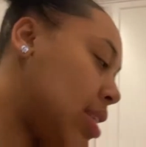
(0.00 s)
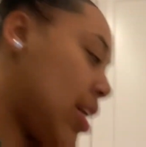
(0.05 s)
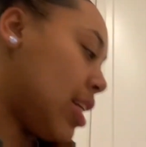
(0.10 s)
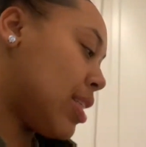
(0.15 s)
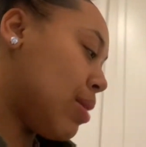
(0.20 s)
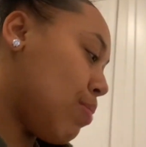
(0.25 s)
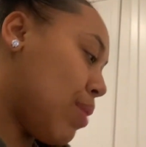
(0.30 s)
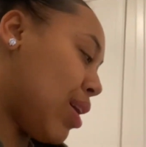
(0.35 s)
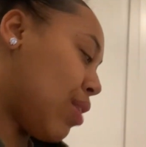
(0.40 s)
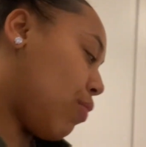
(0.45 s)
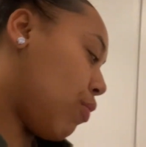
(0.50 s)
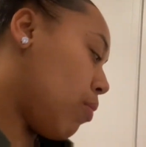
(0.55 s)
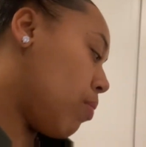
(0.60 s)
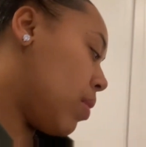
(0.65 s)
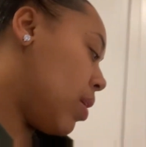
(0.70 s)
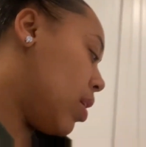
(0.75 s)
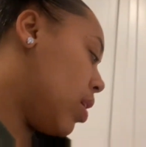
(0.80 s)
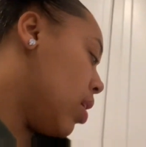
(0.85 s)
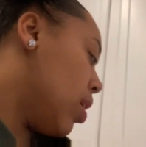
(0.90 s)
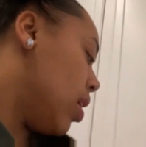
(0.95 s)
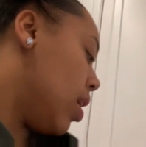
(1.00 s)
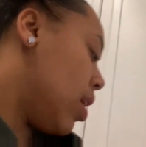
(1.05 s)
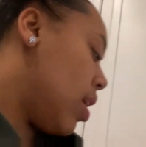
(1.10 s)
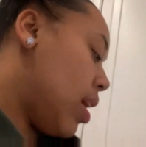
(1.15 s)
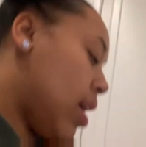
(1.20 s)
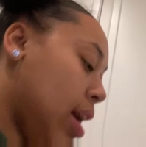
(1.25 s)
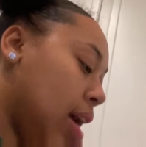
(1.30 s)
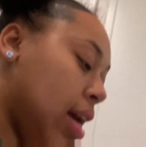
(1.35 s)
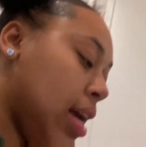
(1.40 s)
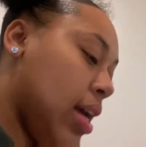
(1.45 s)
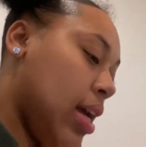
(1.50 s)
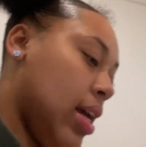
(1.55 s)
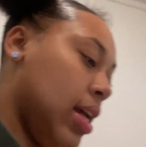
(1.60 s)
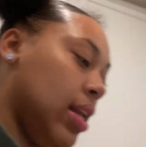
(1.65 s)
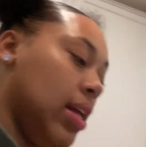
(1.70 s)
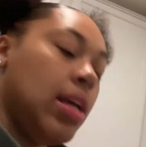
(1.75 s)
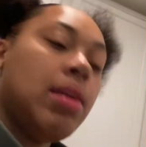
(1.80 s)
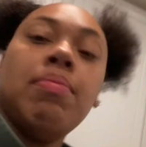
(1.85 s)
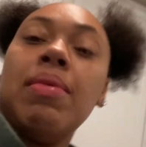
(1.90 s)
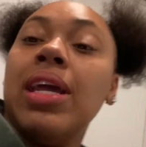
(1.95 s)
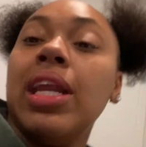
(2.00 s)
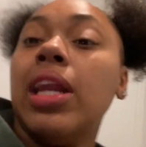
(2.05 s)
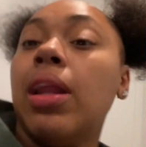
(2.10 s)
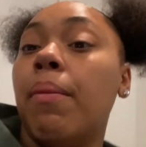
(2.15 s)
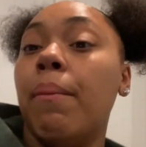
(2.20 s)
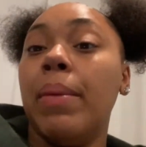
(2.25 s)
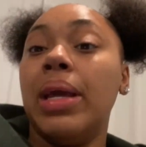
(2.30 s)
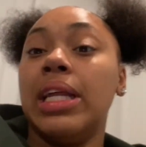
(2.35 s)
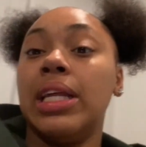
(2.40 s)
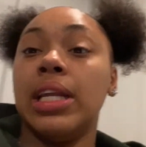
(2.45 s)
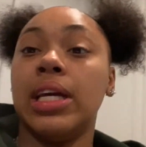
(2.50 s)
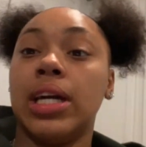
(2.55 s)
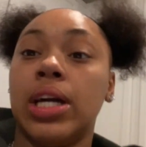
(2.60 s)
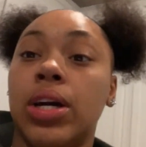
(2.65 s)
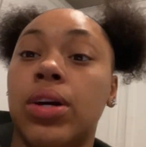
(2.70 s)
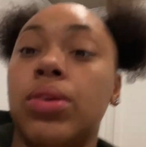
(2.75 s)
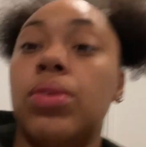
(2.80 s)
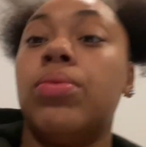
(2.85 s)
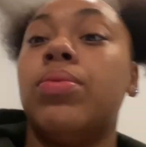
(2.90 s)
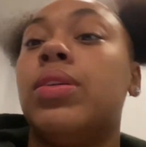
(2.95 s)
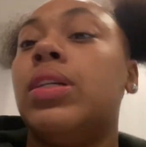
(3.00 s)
eggs and bacon for me. And he made it a minute ago.